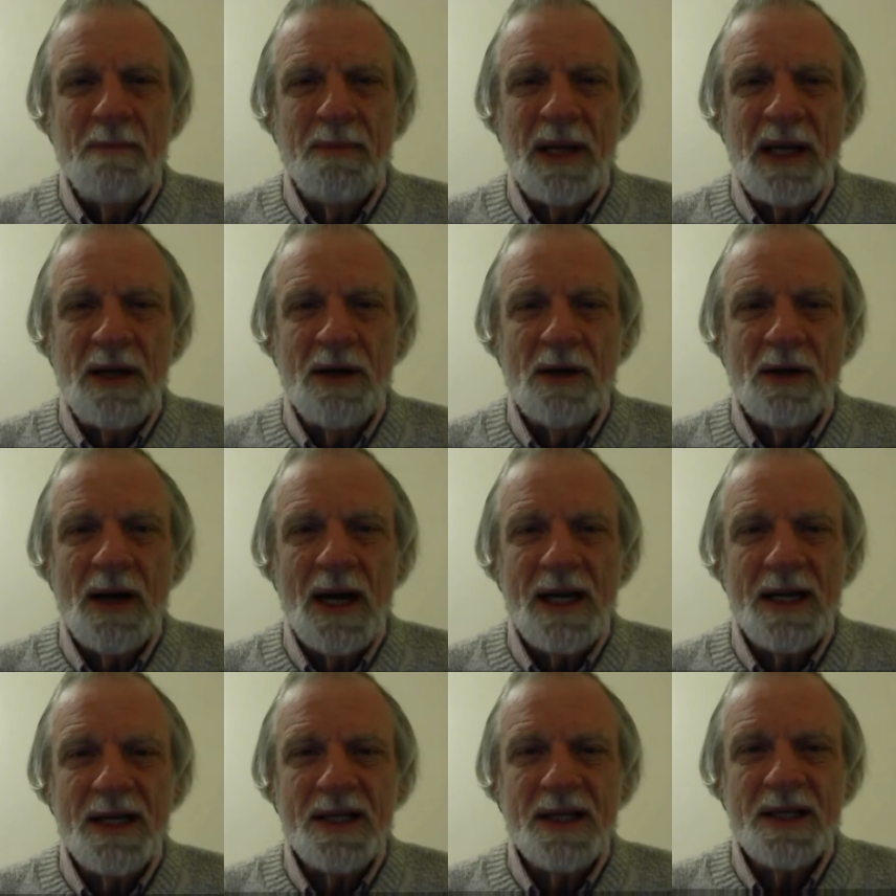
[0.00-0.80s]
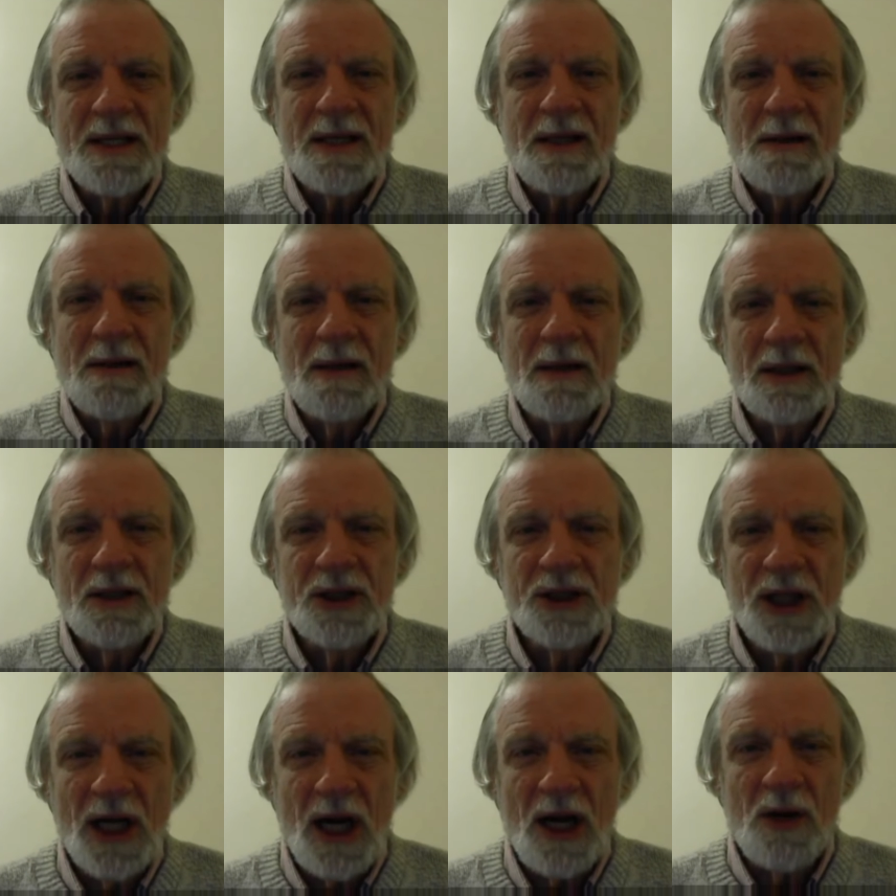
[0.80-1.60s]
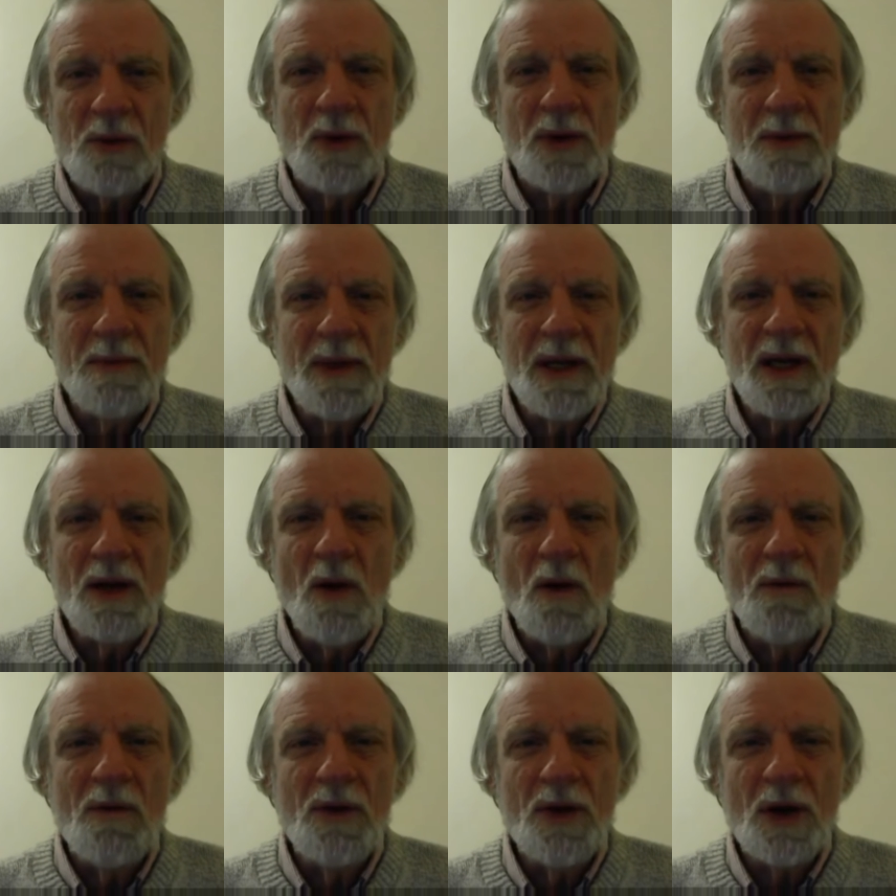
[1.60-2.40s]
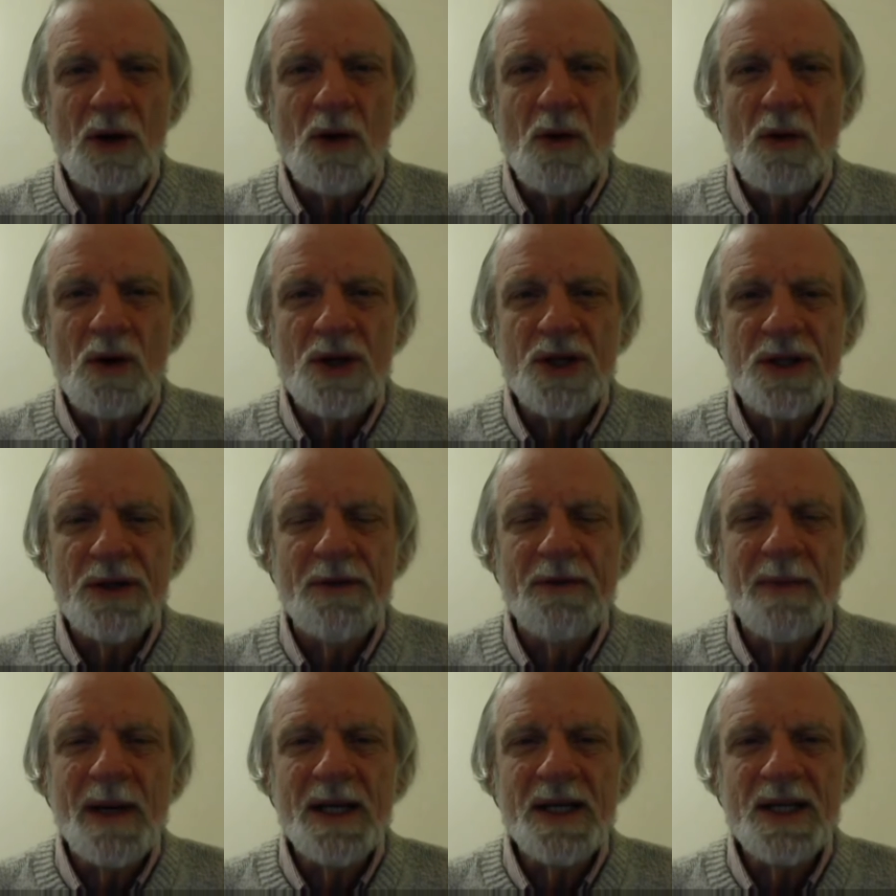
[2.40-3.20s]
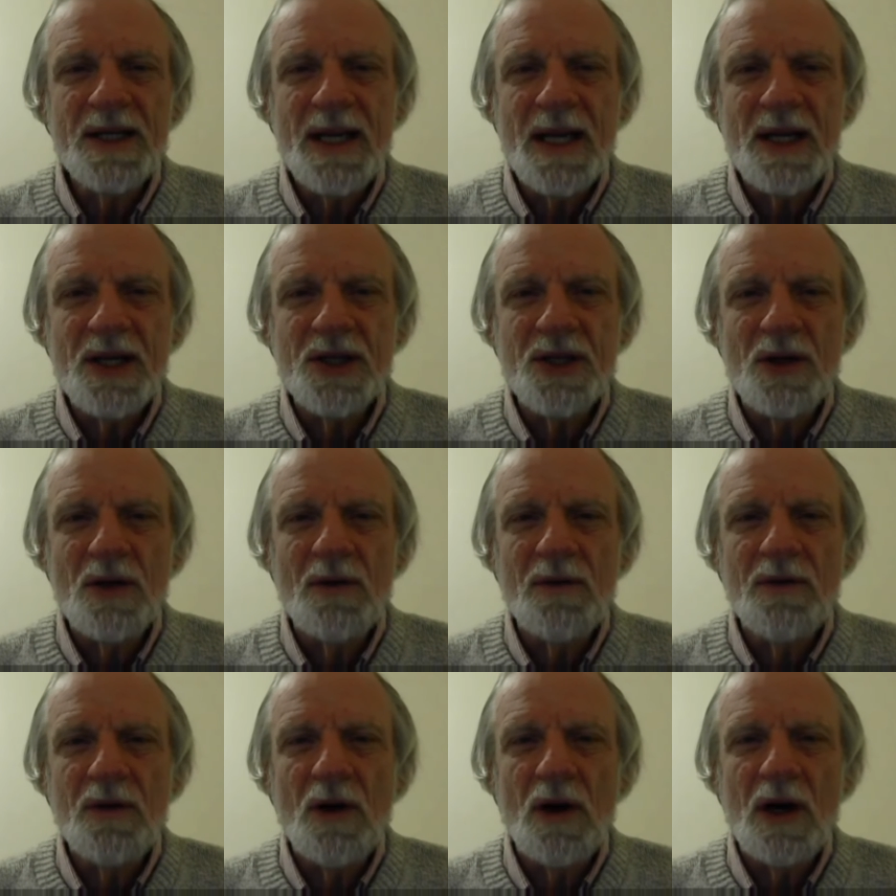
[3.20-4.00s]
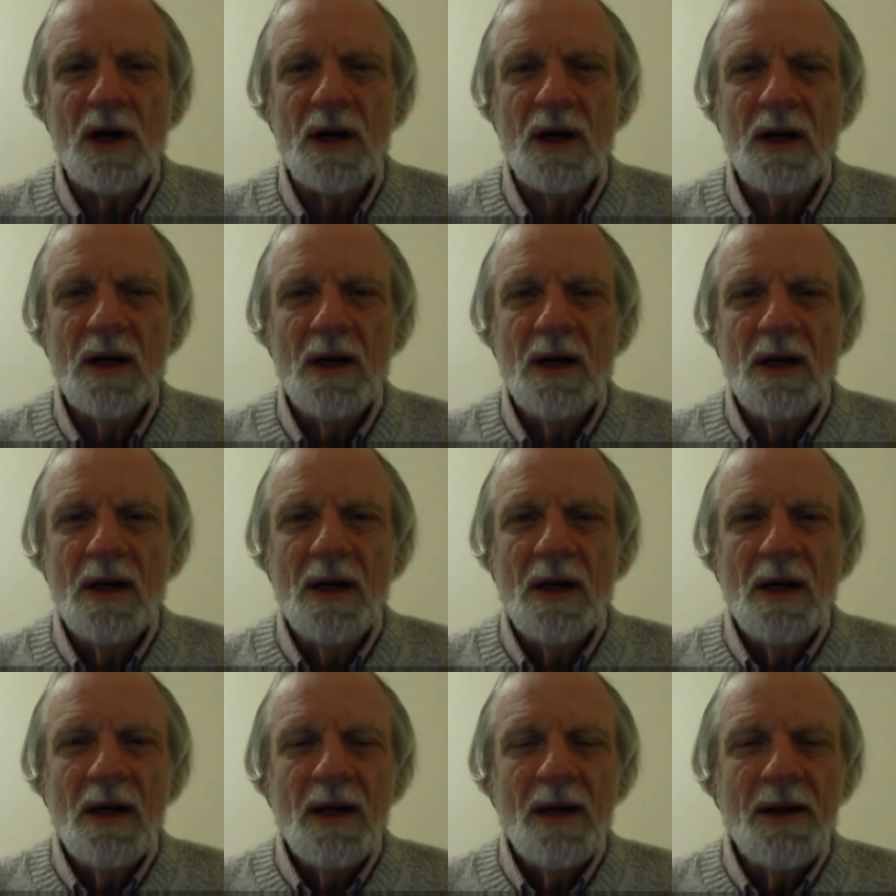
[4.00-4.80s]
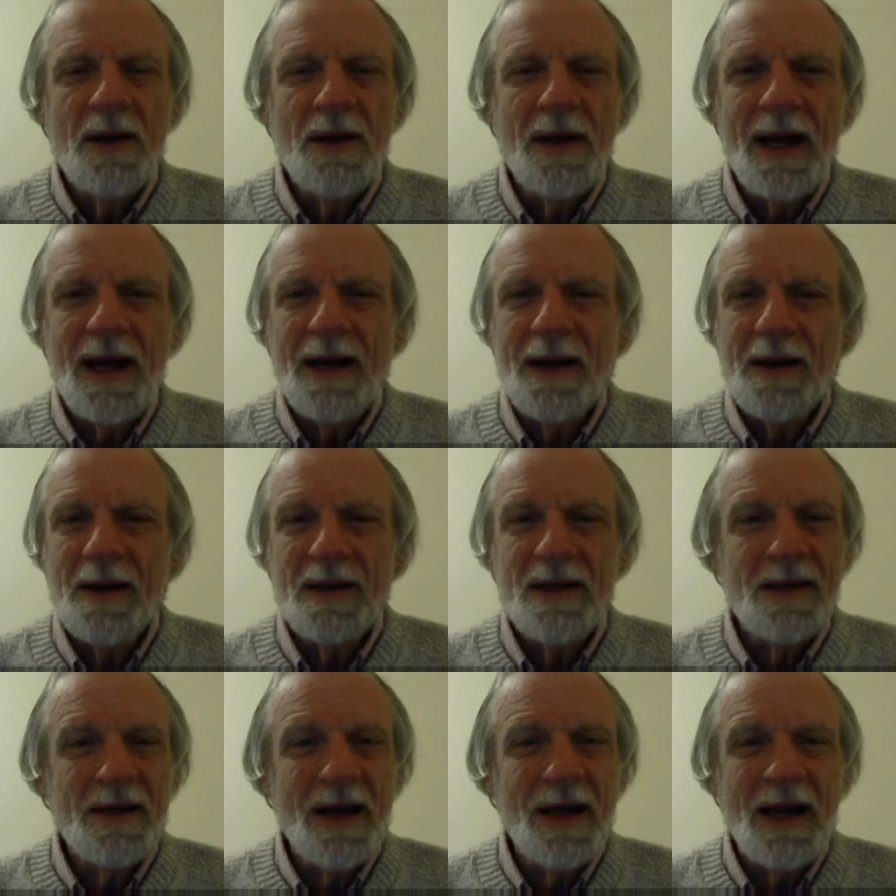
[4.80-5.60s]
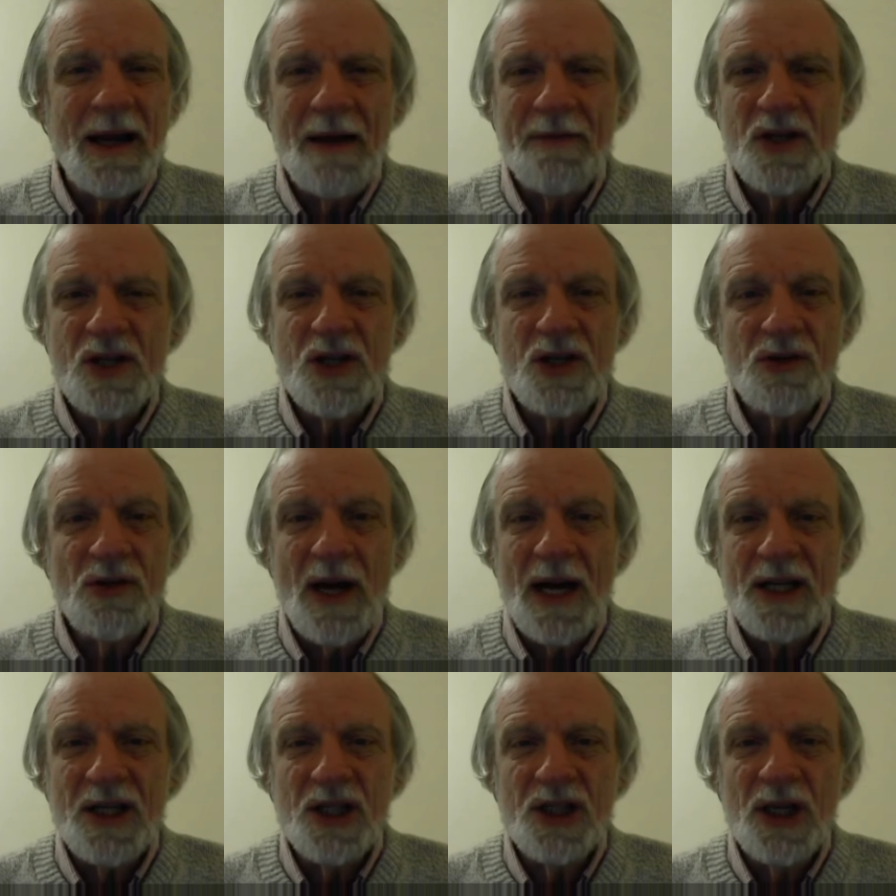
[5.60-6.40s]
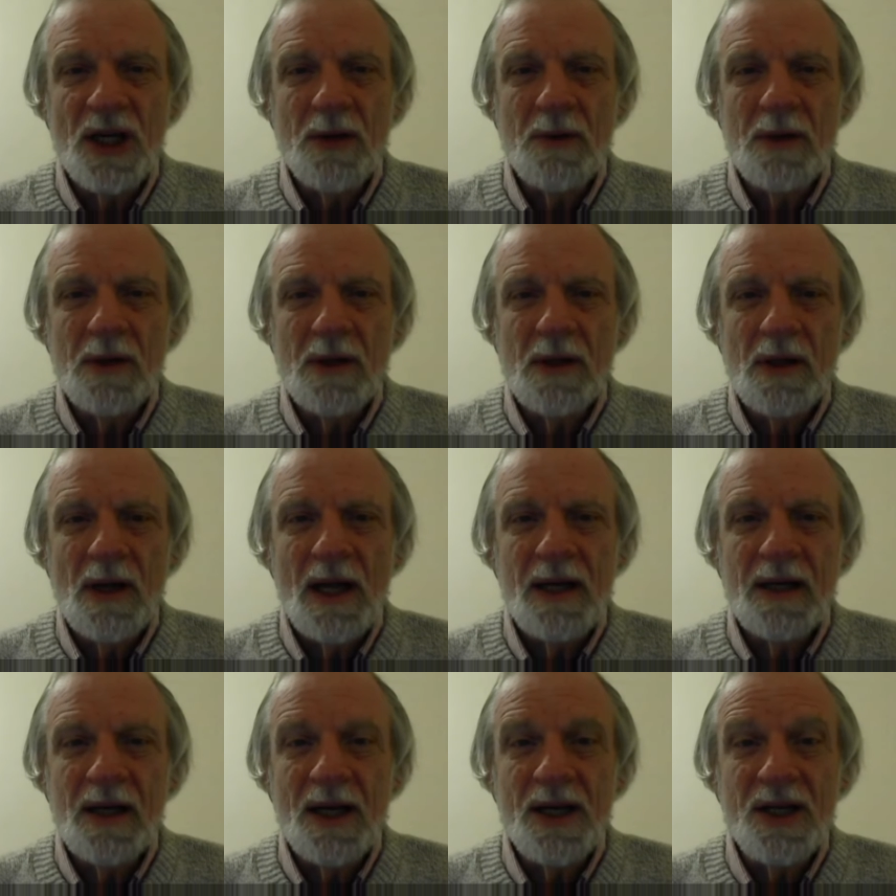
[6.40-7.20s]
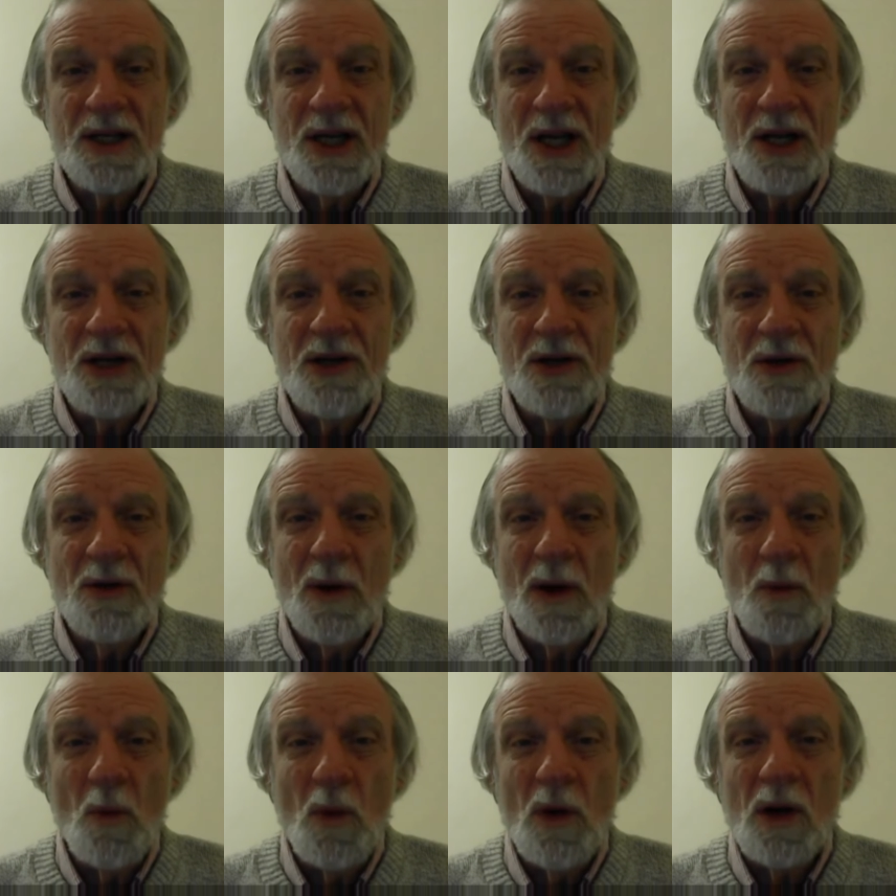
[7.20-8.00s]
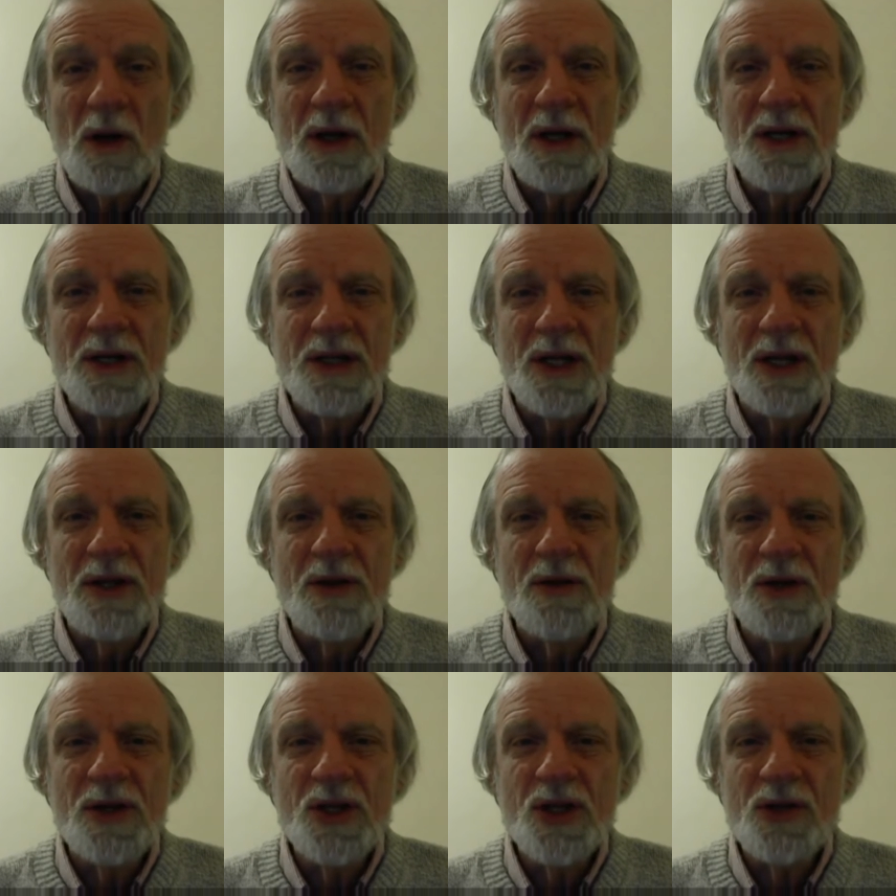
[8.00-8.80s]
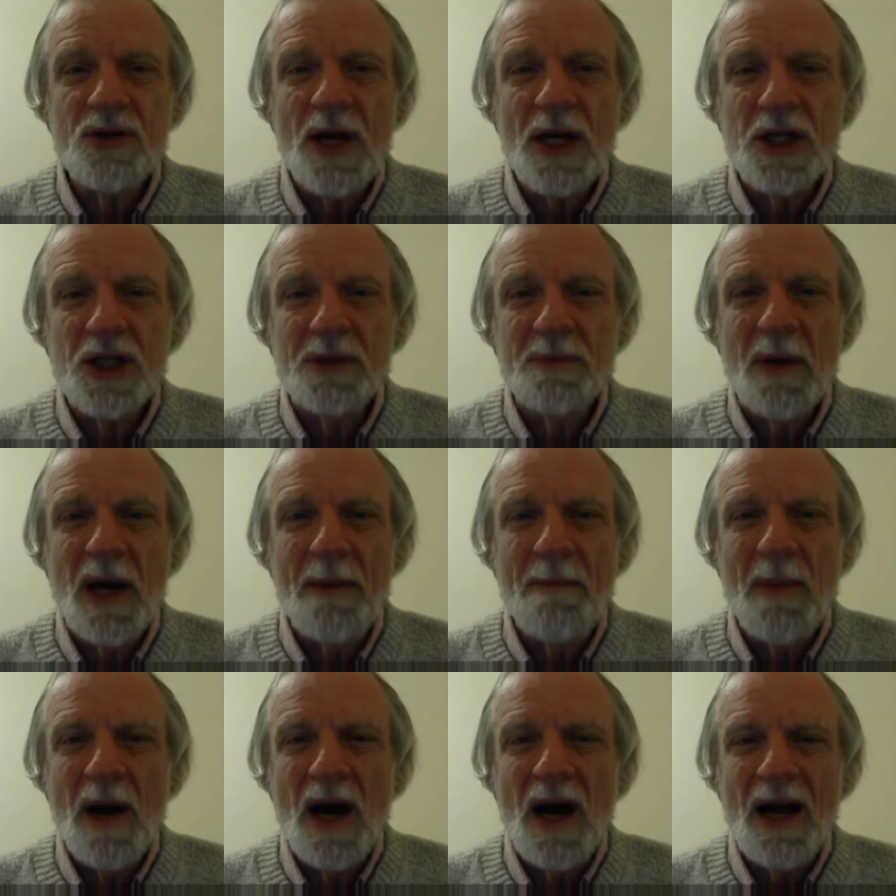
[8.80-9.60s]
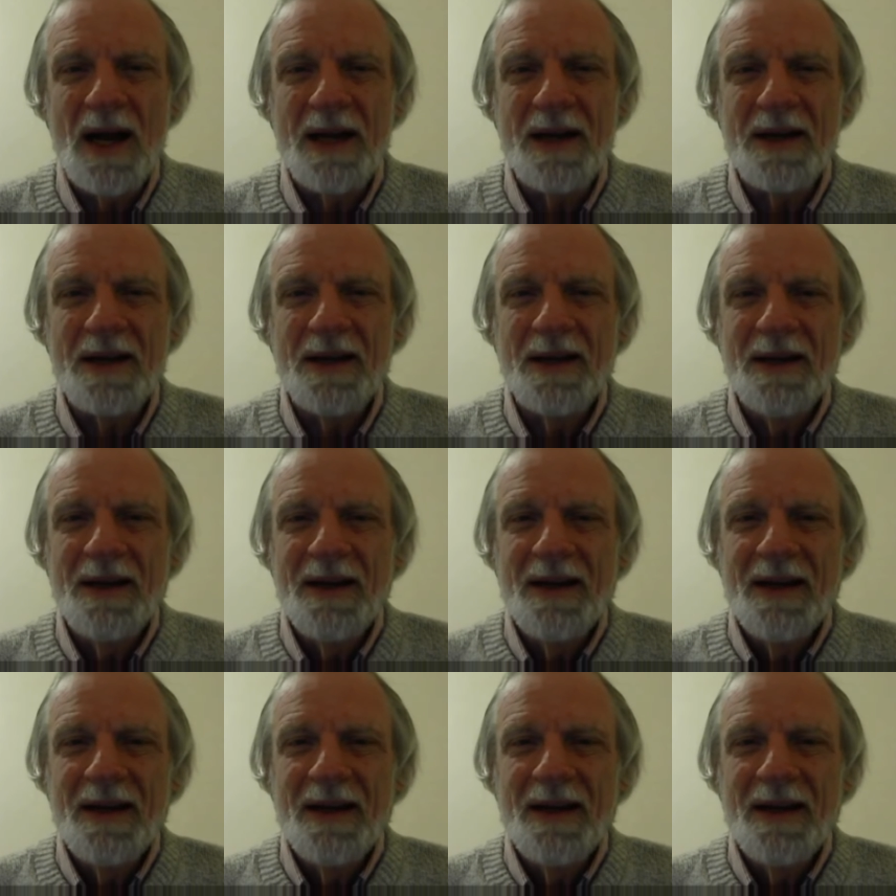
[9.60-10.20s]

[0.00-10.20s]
Peter has uh, shared with me over the course of my stay so far that have stretched and, and continue and will continue to stretch my mind